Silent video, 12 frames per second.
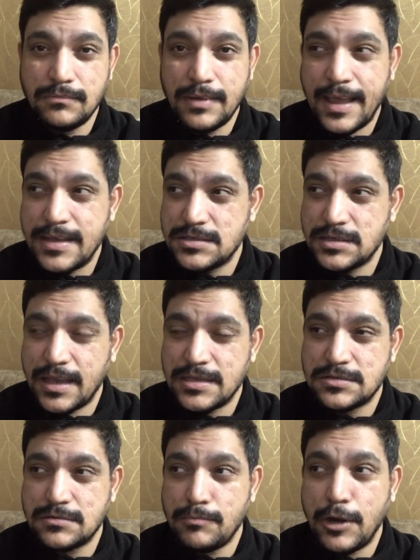
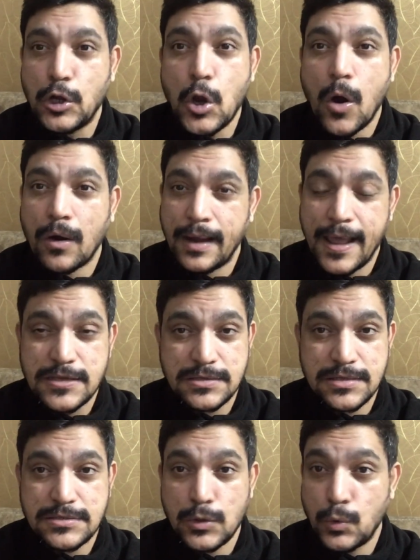as mediocre as,
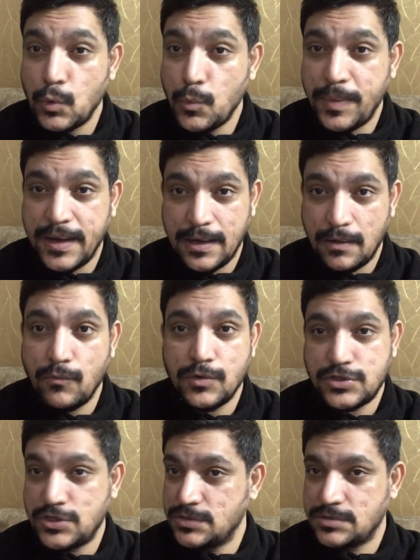let's say, rupee,
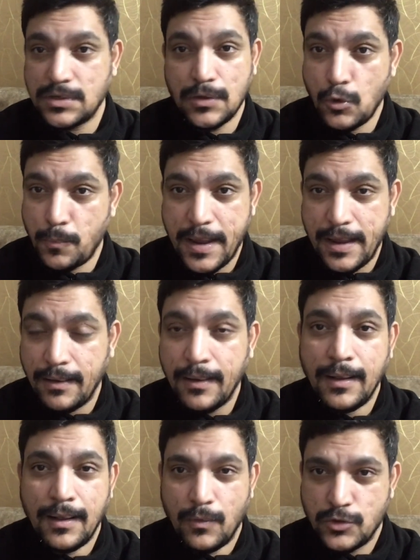which is
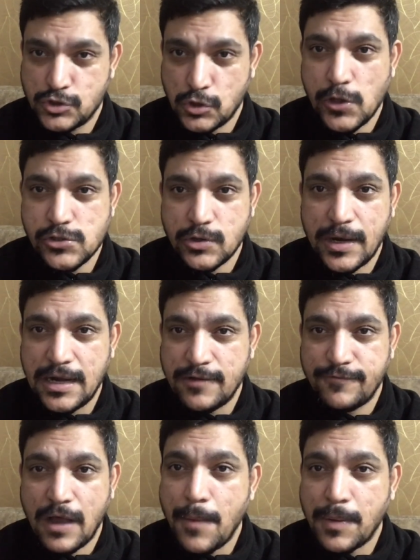also kind
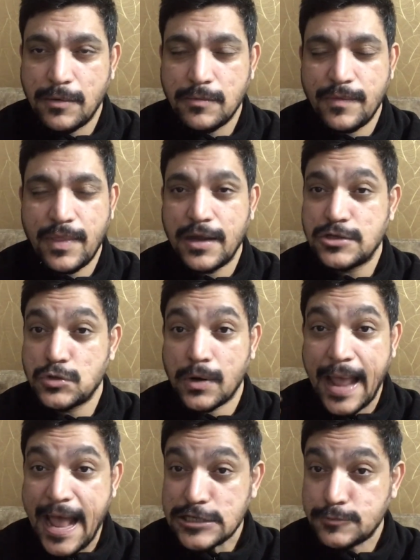of upcoming, but then it's not
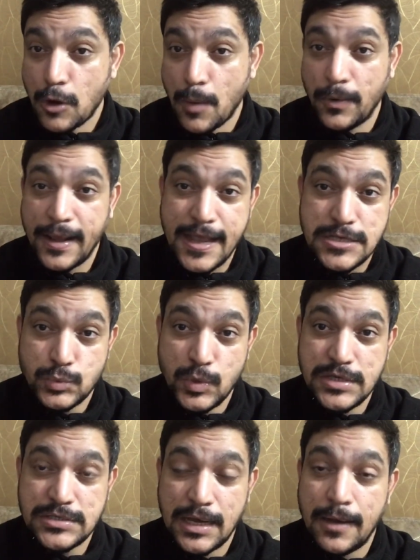as popular as
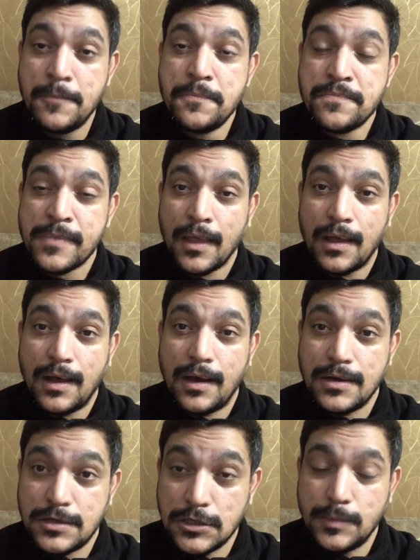Visa
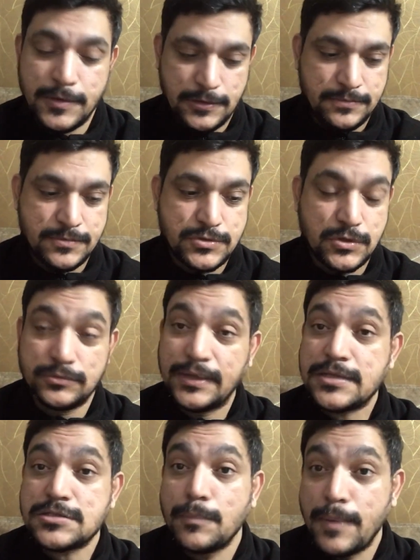terminal. So
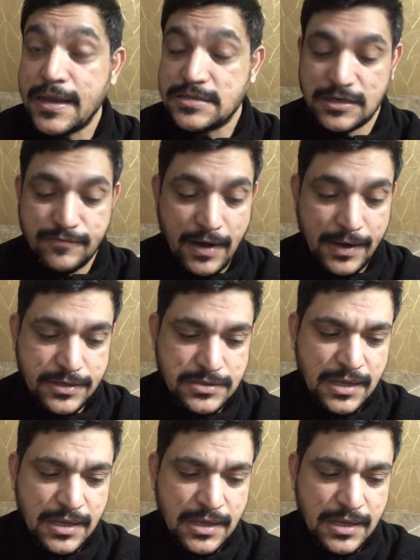that's the biggest advantage.